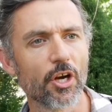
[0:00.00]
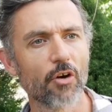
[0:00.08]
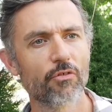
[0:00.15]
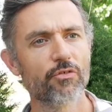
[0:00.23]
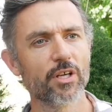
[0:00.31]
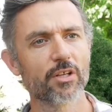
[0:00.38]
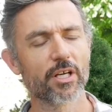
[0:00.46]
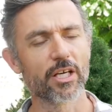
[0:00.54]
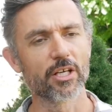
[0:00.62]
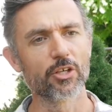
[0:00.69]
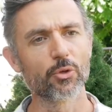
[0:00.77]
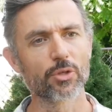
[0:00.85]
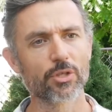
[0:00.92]
feeling
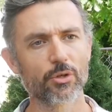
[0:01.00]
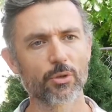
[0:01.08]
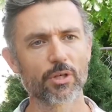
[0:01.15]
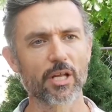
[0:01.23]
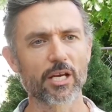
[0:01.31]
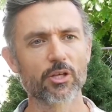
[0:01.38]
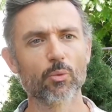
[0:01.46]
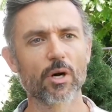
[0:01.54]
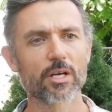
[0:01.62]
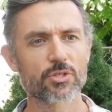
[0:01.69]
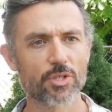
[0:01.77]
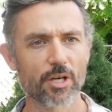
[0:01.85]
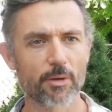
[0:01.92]
you were like you want
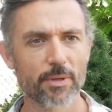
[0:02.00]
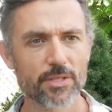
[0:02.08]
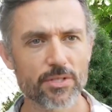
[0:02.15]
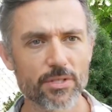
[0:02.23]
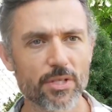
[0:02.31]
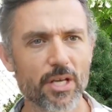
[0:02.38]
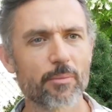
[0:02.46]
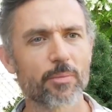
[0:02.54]
to start a business again,